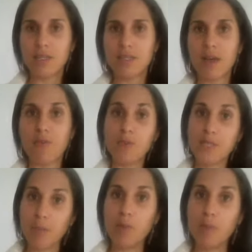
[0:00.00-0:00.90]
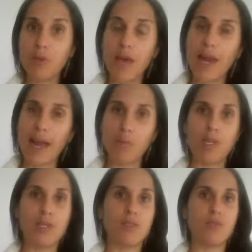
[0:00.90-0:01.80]
So for some people, that habit
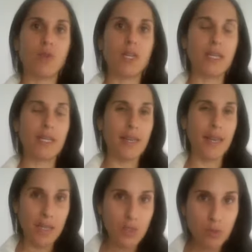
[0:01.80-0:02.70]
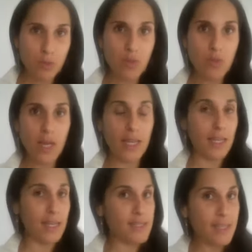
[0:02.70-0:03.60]
is really natural and
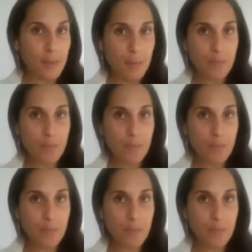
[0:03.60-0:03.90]
easy.